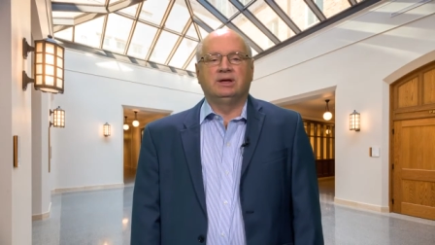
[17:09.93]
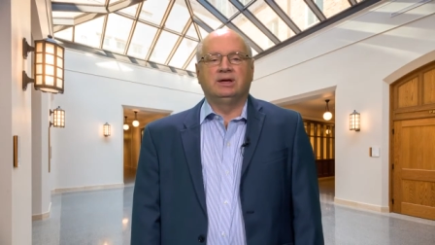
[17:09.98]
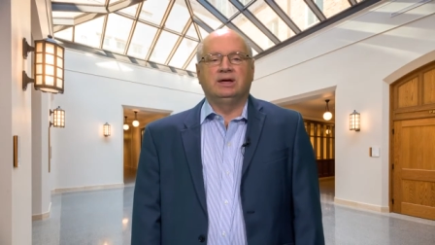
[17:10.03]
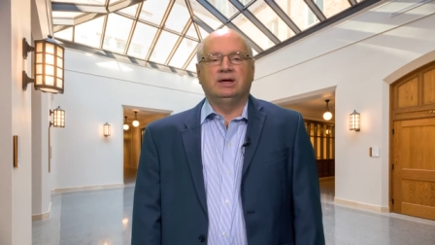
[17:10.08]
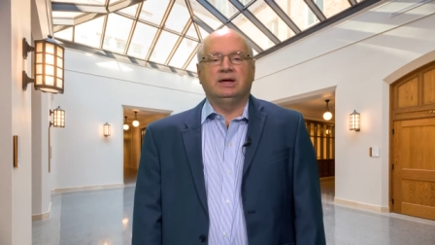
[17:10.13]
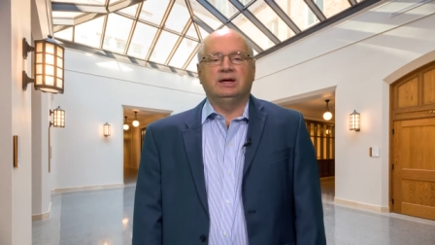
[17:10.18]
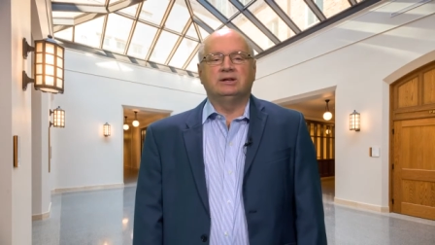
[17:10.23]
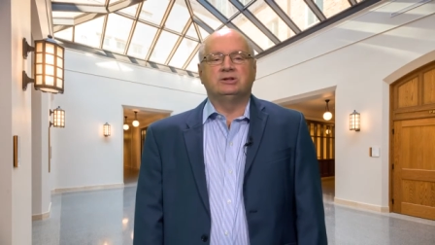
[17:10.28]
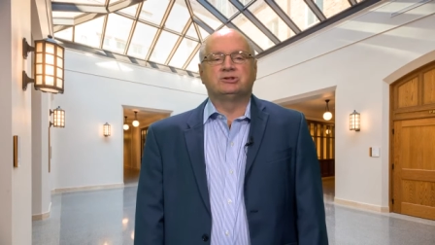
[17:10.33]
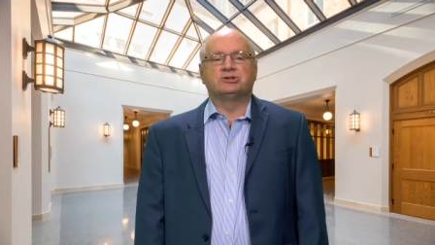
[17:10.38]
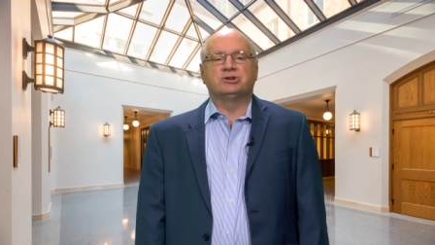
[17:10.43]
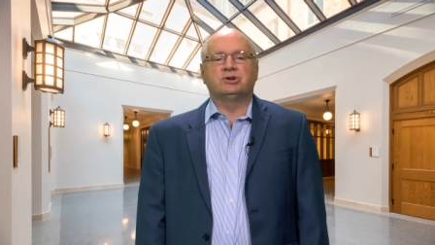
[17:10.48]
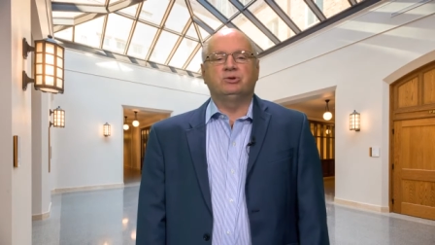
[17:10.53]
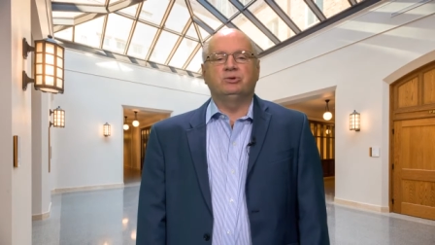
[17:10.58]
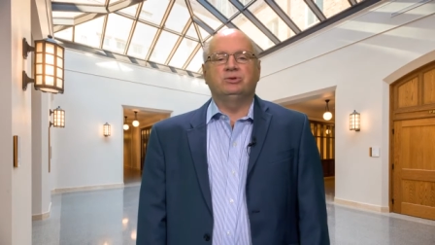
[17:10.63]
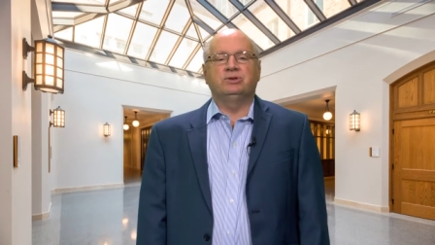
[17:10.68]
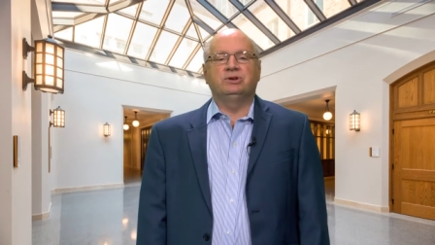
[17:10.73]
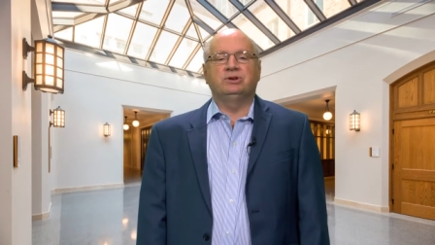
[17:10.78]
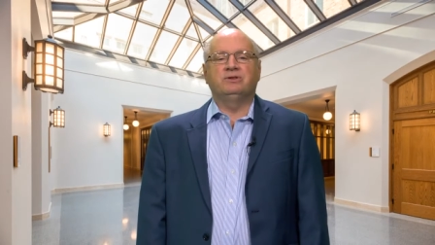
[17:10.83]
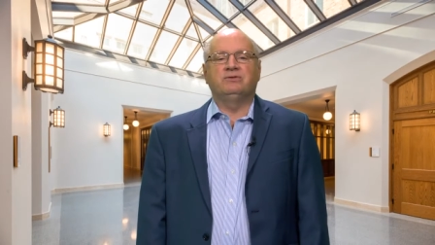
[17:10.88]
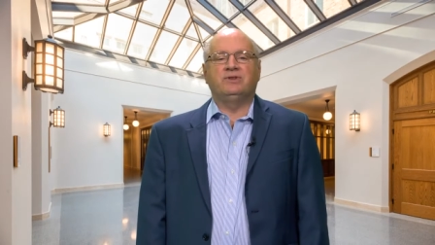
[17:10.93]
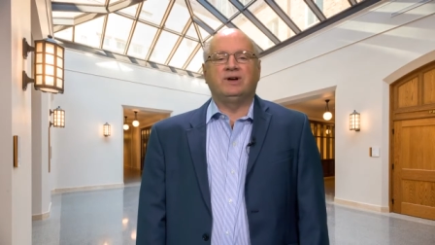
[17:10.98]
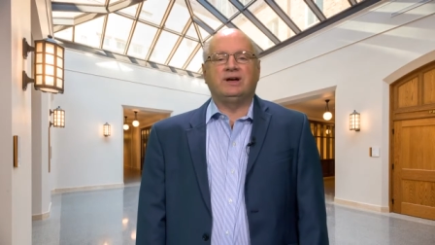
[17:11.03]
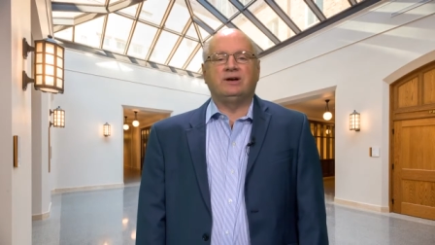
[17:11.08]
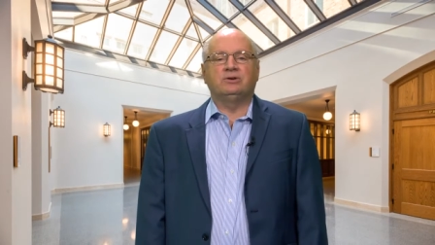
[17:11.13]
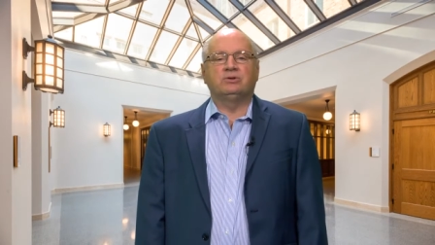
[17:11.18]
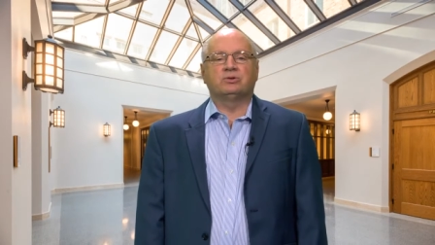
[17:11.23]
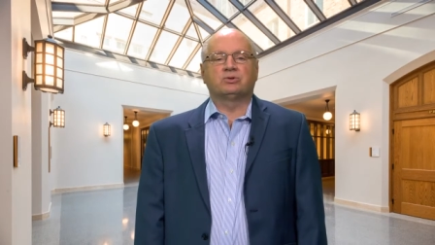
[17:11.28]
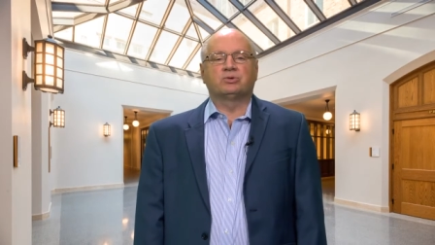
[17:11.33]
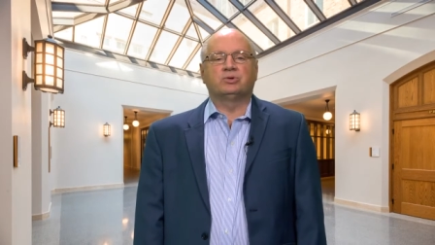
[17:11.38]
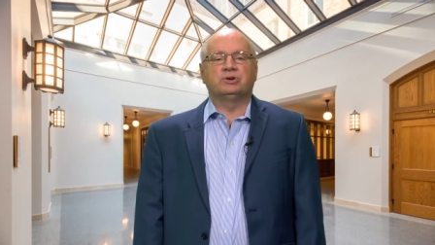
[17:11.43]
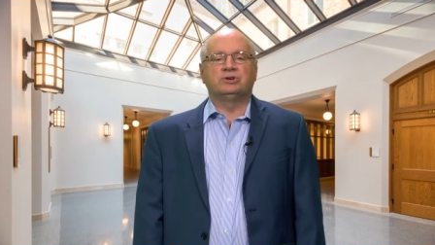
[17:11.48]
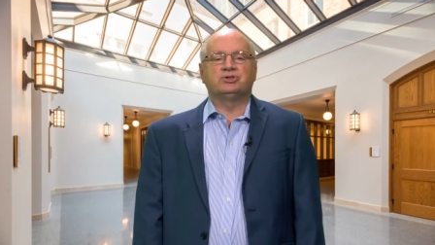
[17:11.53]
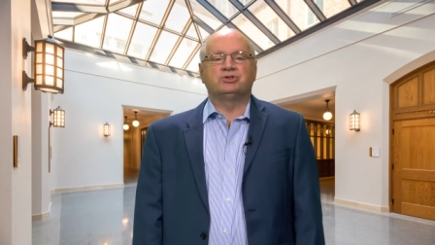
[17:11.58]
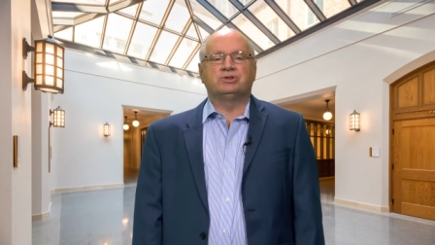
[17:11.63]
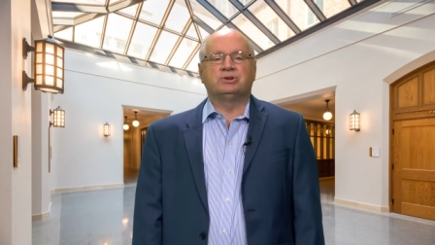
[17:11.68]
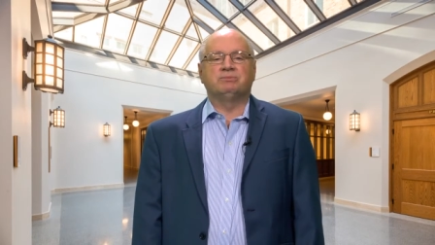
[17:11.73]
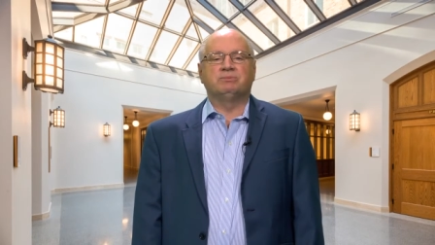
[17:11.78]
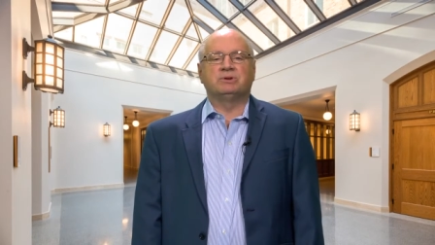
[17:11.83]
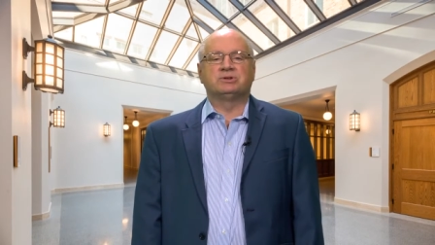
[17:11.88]
And so the devout
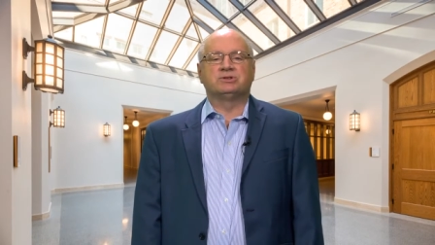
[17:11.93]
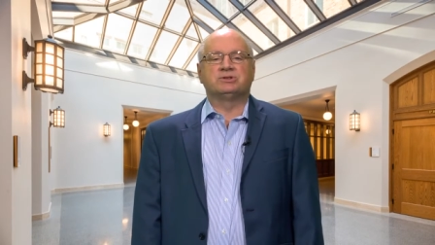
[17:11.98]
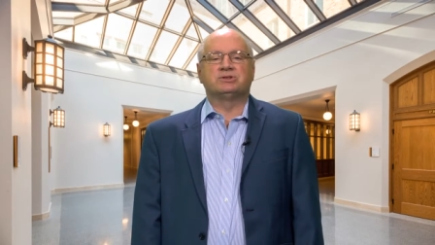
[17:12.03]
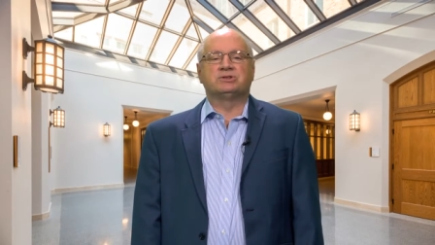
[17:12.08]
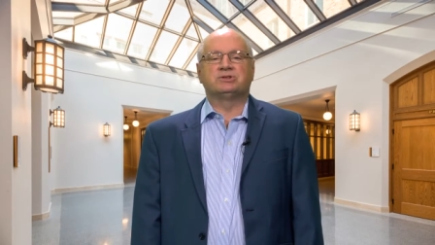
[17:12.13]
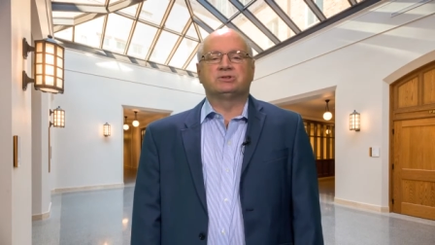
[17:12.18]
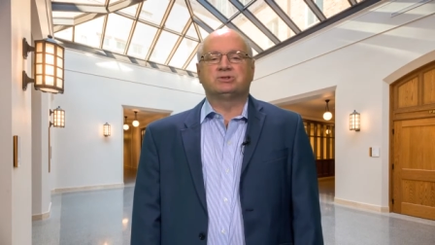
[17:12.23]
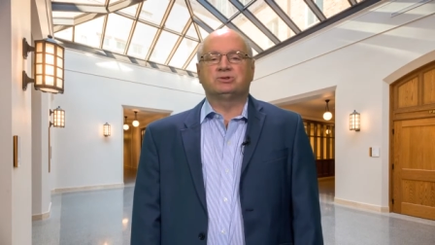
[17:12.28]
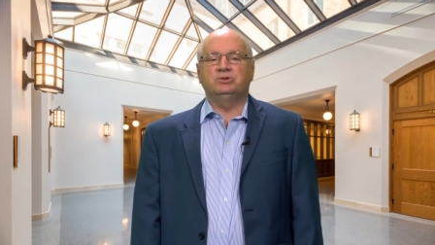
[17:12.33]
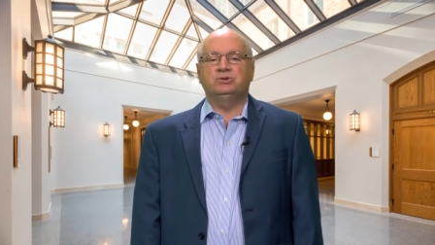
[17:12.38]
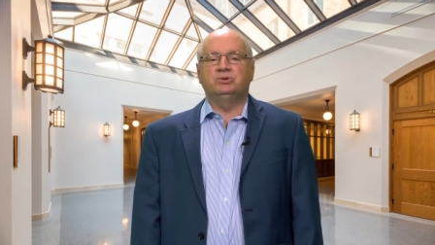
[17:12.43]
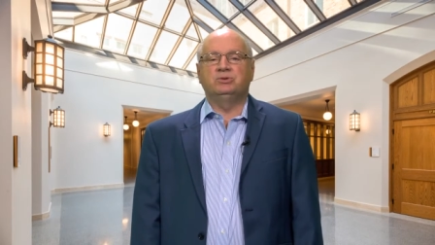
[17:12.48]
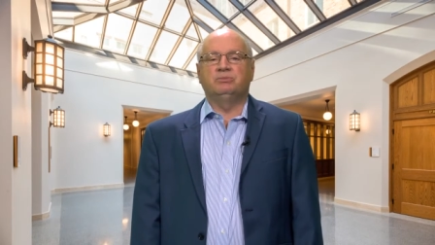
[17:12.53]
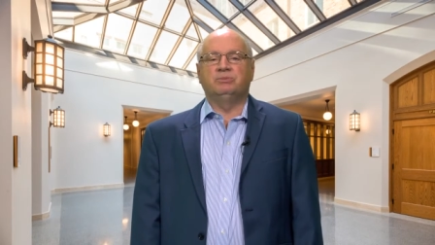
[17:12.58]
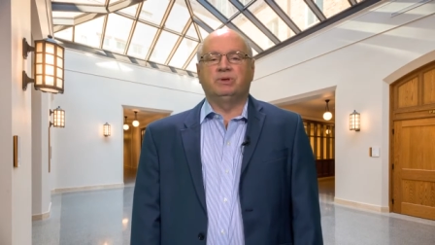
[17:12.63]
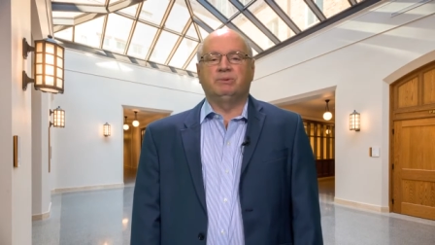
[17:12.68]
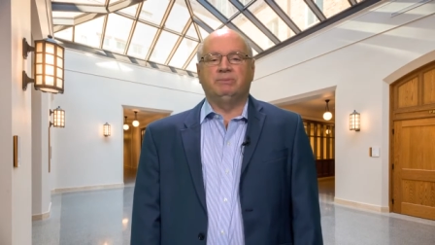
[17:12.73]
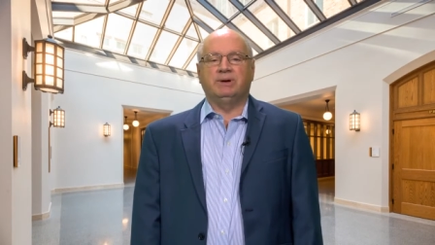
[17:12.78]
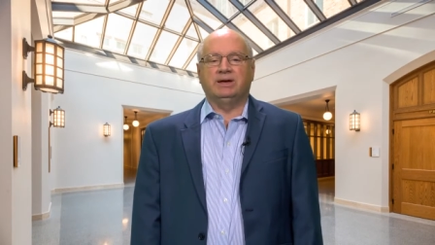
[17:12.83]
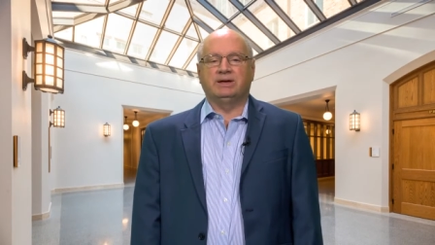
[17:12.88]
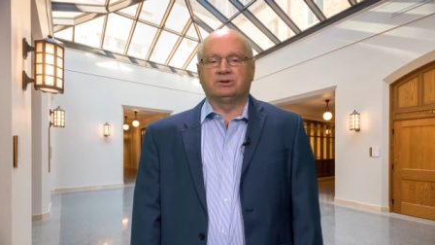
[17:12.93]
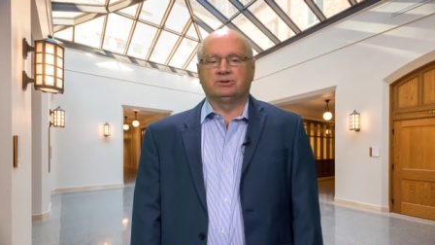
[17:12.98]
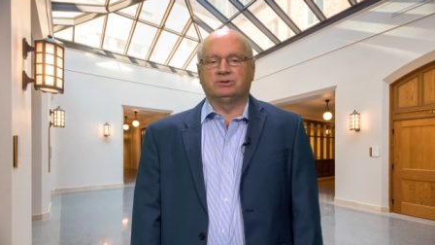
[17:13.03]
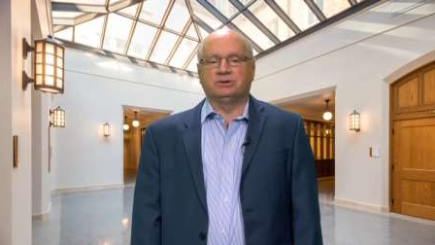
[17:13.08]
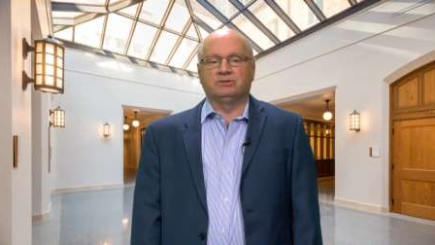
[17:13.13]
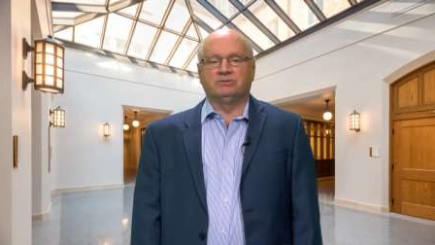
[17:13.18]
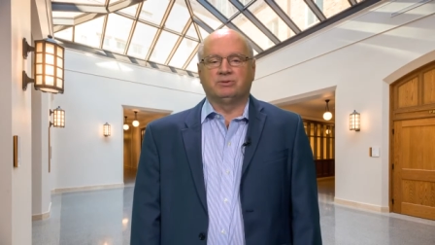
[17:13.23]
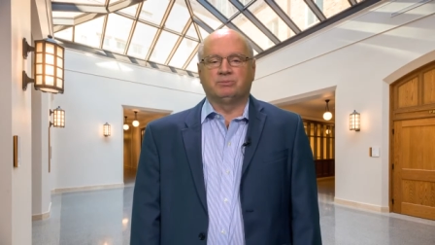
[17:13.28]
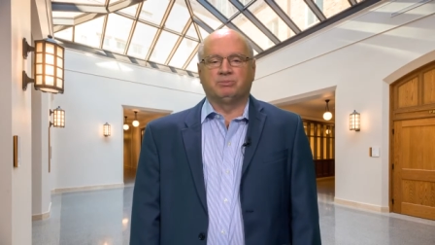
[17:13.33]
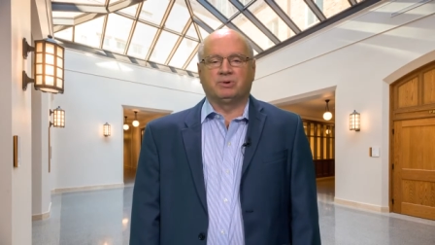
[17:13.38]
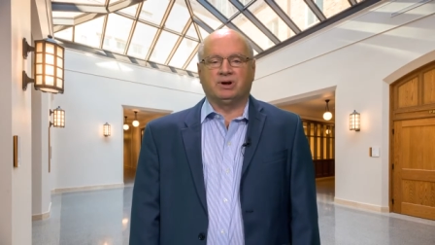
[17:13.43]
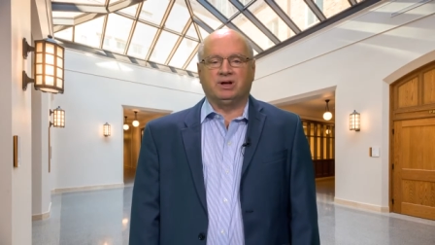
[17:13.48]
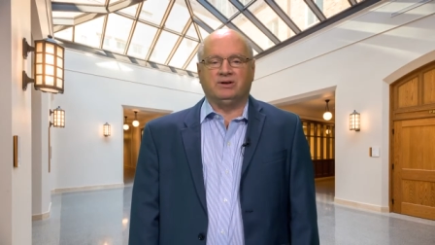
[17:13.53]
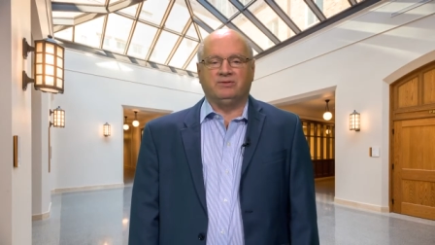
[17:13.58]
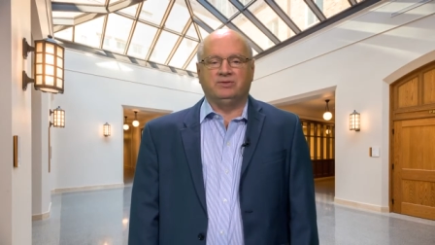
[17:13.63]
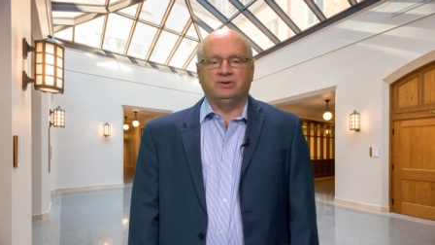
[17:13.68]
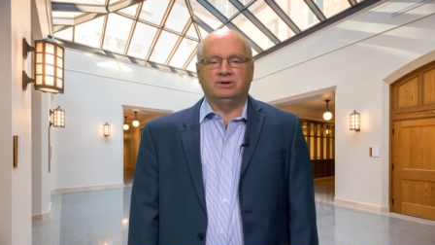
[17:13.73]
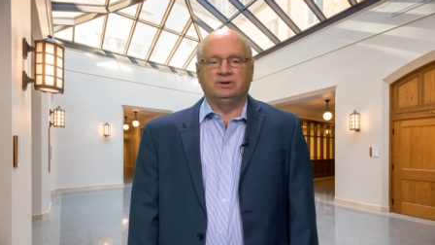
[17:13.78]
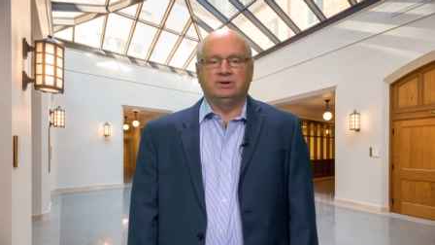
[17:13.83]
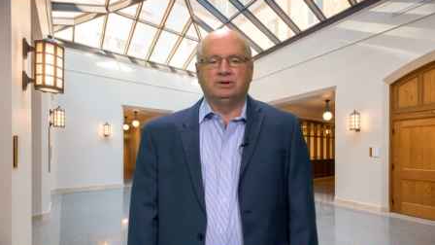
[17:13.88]
Christian must assume the mantle of the
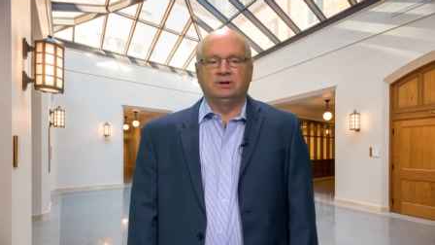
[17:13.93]
prophet,